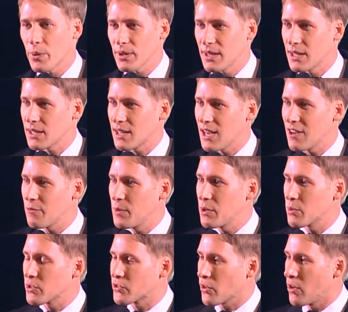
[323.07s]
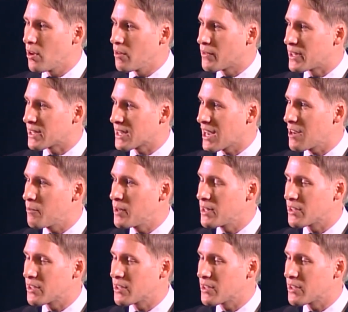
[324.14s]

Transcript: and it gave me resolve, and it gave me the